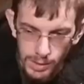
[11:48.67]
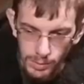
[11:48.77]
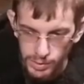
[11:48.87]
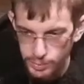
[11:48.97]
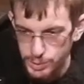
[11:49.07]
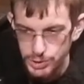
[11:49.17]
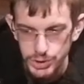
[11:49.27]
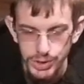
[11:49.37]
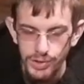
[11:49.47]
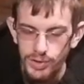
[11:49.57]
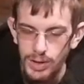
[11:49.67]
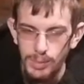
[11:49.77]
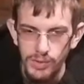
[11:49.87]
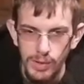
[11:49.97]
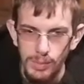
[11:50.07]
Reason we didn't show you step
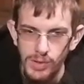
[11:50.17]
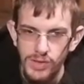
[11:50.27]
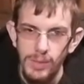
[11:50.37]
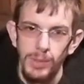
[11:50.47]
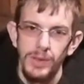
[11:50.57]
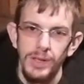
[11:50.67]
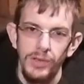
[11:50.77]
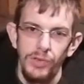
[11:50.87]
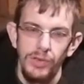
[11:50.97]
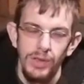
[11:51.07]
by step on this,